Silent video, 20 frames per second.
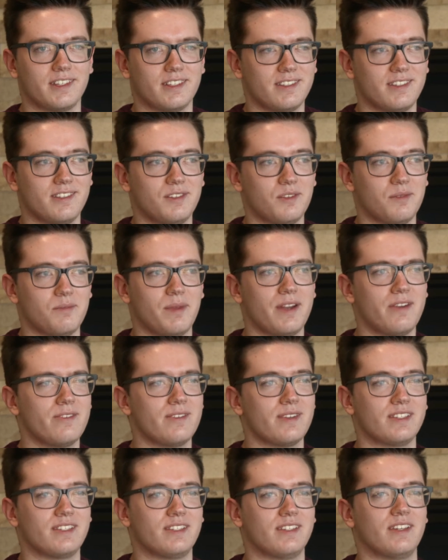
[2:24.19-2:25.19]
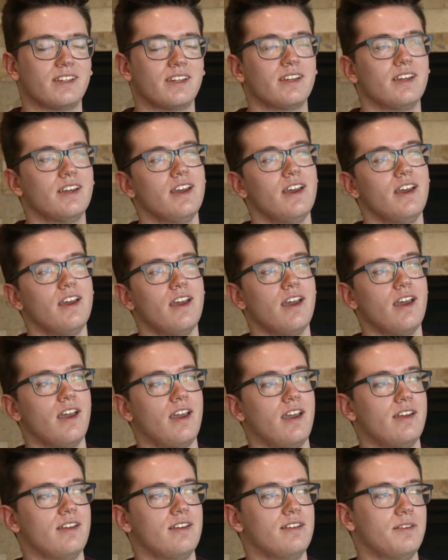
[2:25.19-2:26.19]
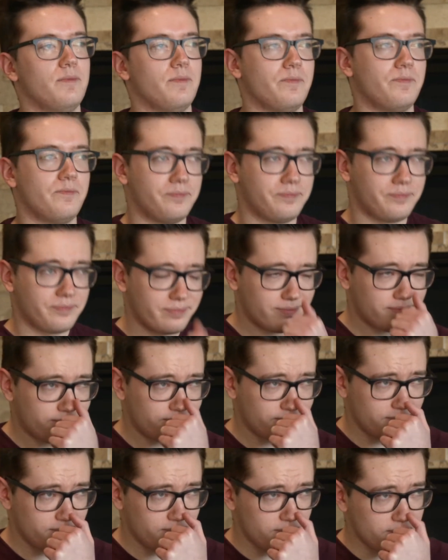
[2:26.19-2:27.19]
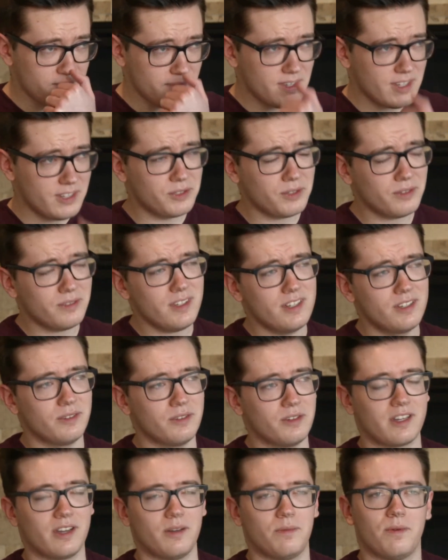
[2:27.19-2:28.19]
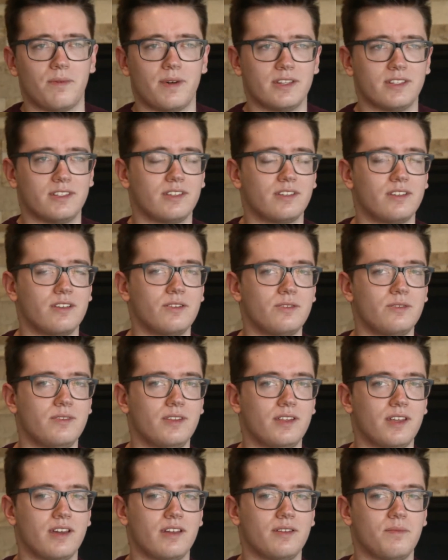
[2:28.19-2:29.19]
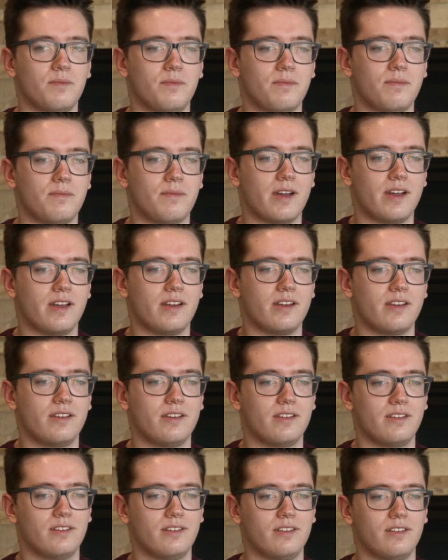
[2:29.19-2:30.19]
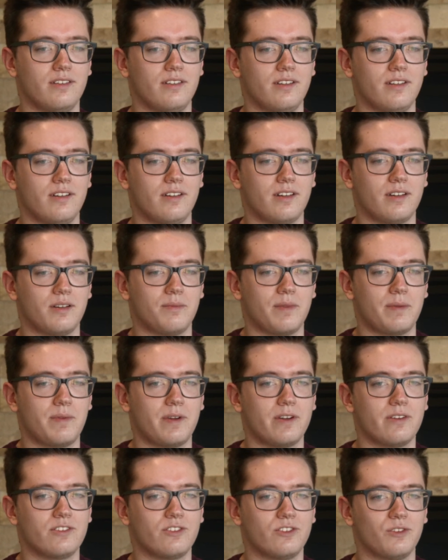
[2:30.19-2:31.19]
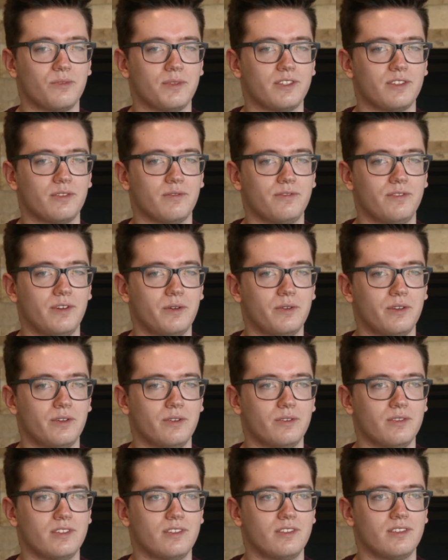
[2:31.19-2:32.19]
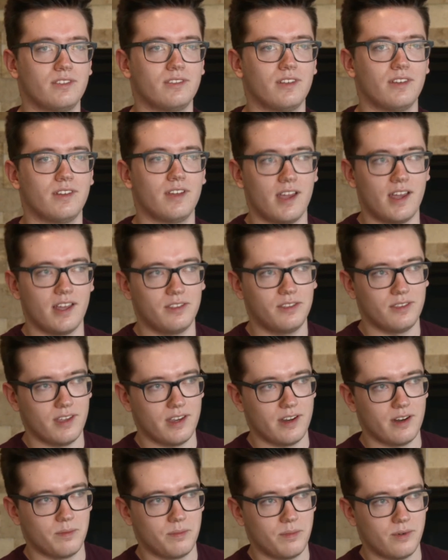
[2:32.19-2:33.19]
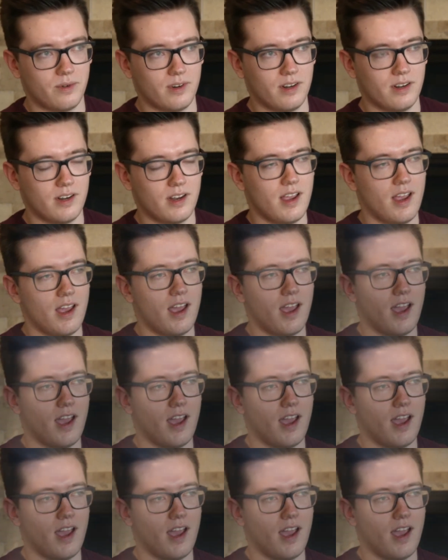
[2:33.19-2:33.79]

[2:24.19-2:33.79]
this is embarrassing. And it was only till a couple months ago that my parents showed me some photos at the airport.